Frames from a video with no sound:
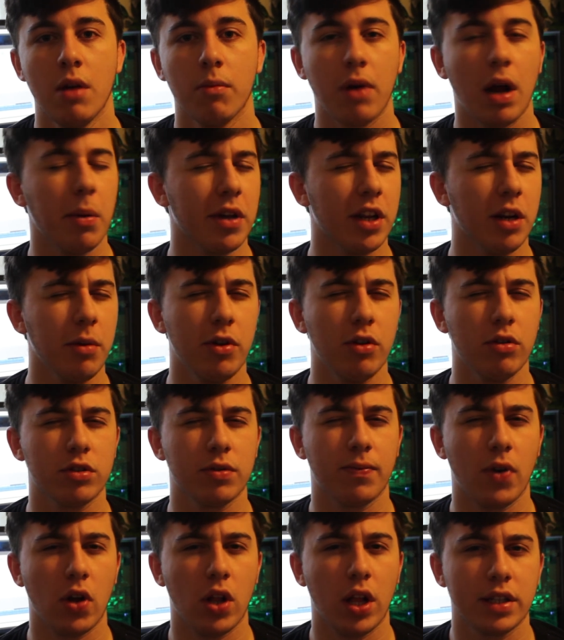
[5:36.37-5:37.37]
probably going to be doing
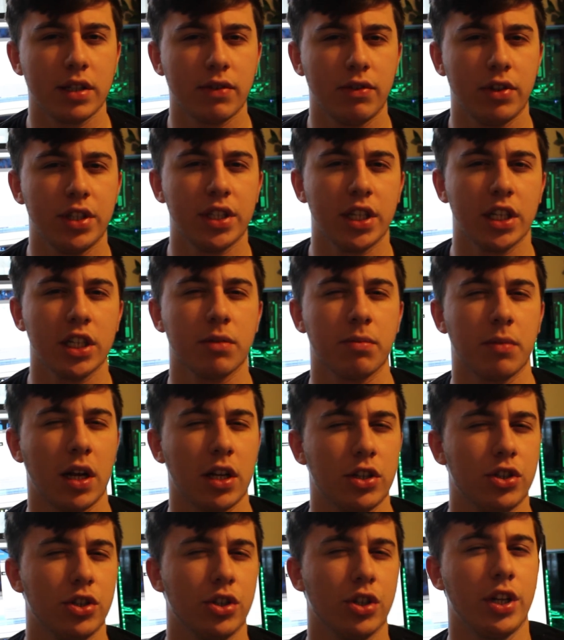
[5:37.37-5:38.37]
some Fallout 76, I'm
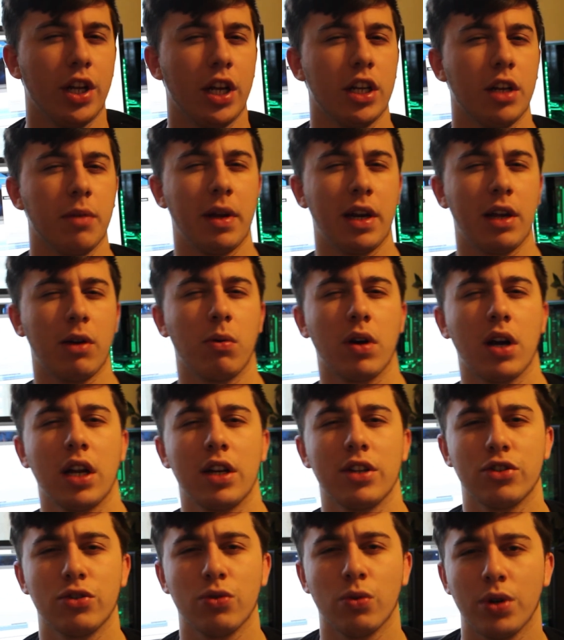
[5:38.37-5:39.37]
not sure yet, depending on what kind
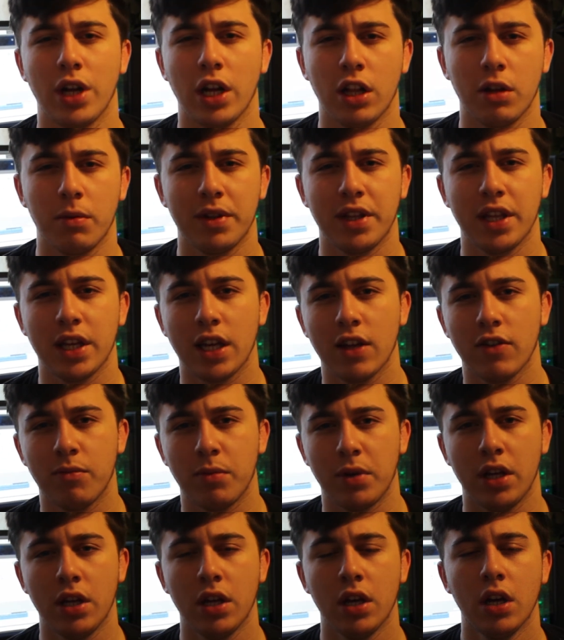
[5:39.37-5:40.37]
of story element they give
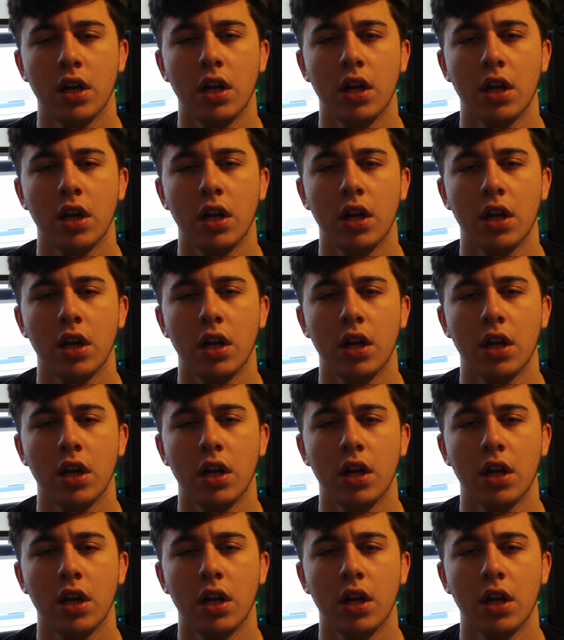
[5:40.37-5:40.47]
me.